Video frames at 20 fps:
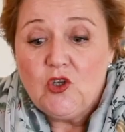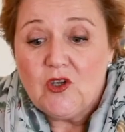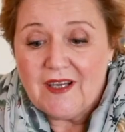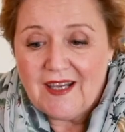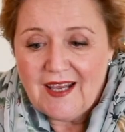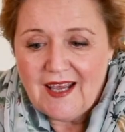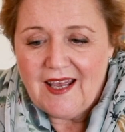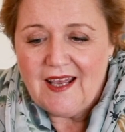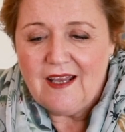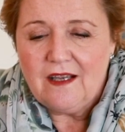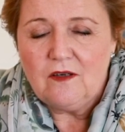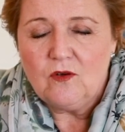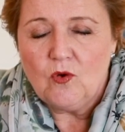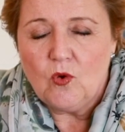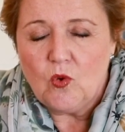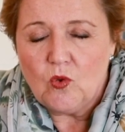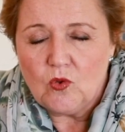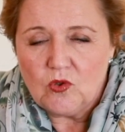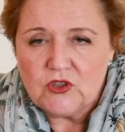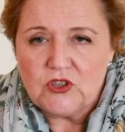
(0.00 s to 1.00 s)
You can
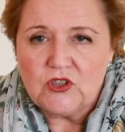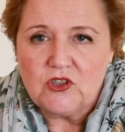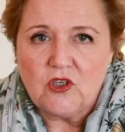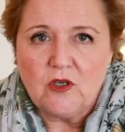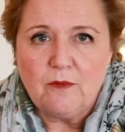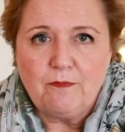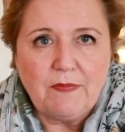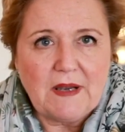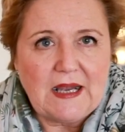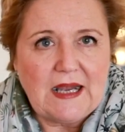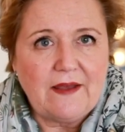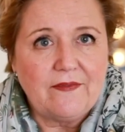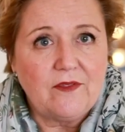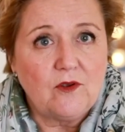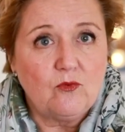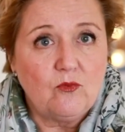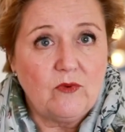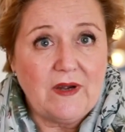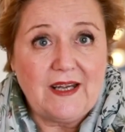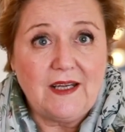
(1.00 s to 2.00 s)
also buy
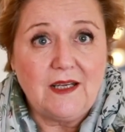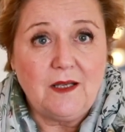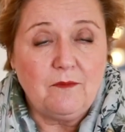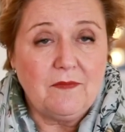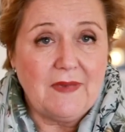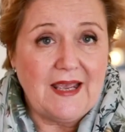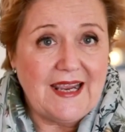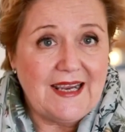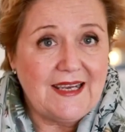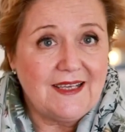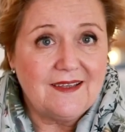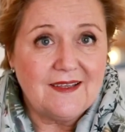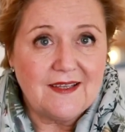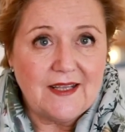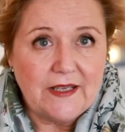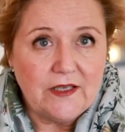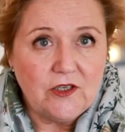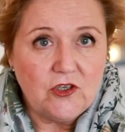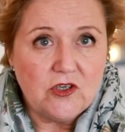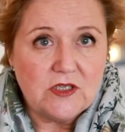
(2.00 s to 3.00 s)
the ready-made
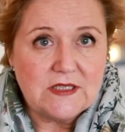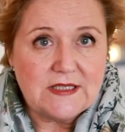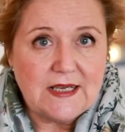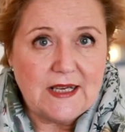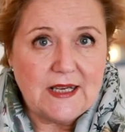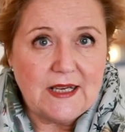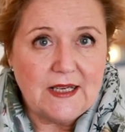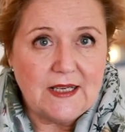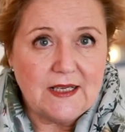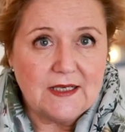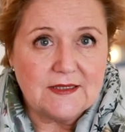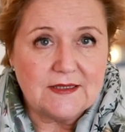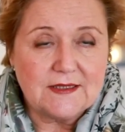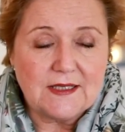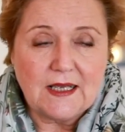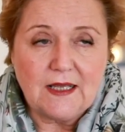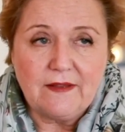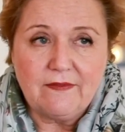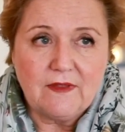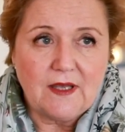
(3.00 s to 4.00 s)
thank you tags.
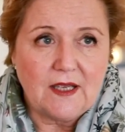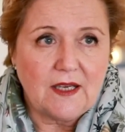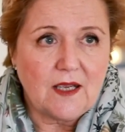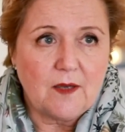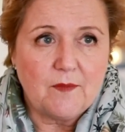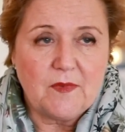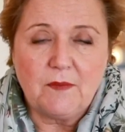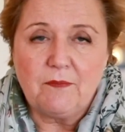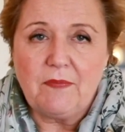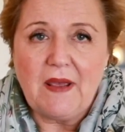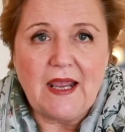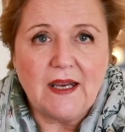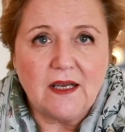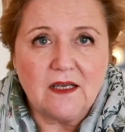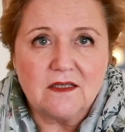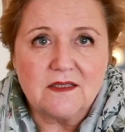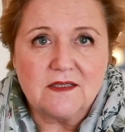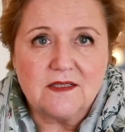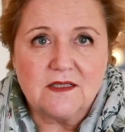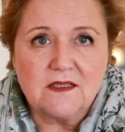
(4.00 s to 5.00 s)
They come in
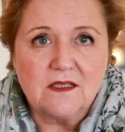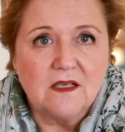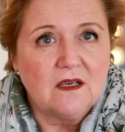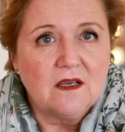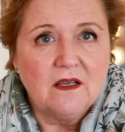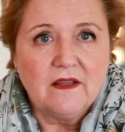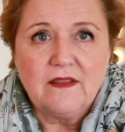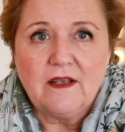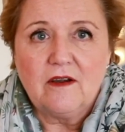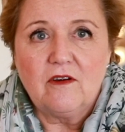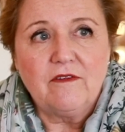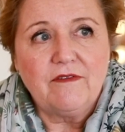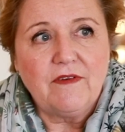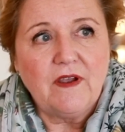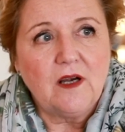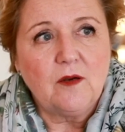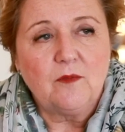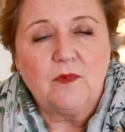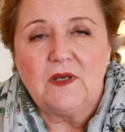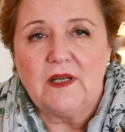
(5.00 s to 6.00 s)
packets. They're
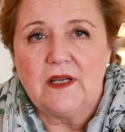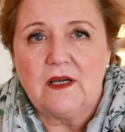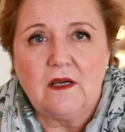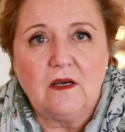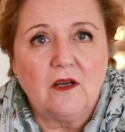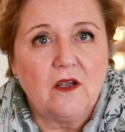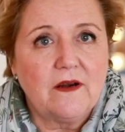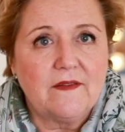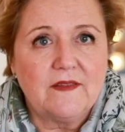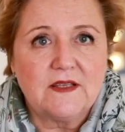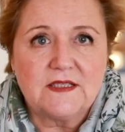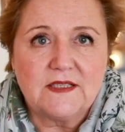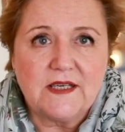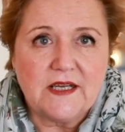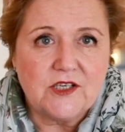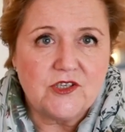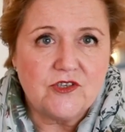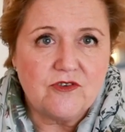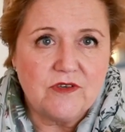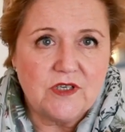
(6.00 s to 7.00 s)
available at a lot of the
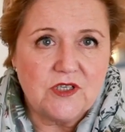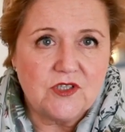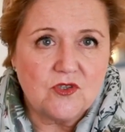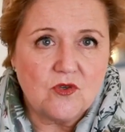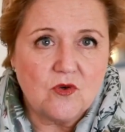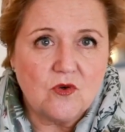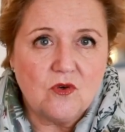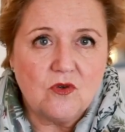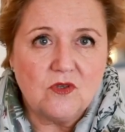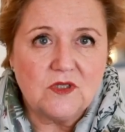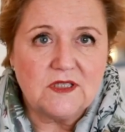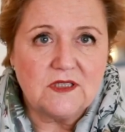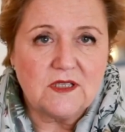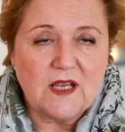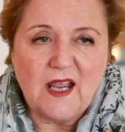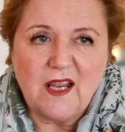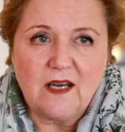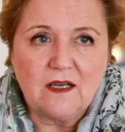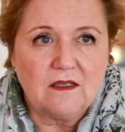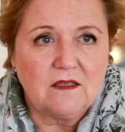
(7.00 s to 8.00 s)
stationery stores
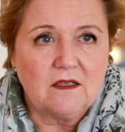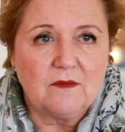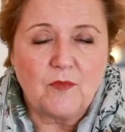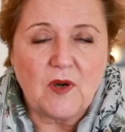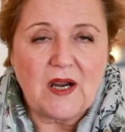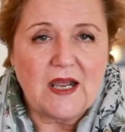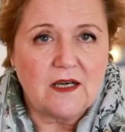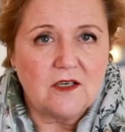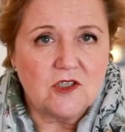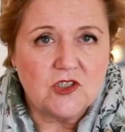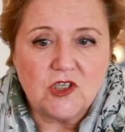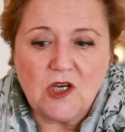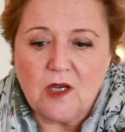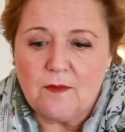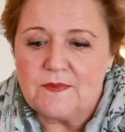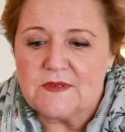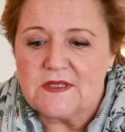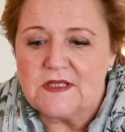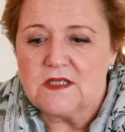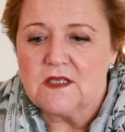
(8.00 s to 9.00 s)
and the bridal
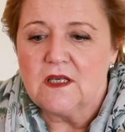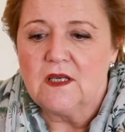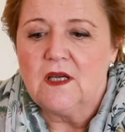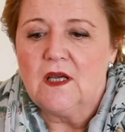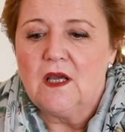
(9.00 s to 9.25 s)
shops.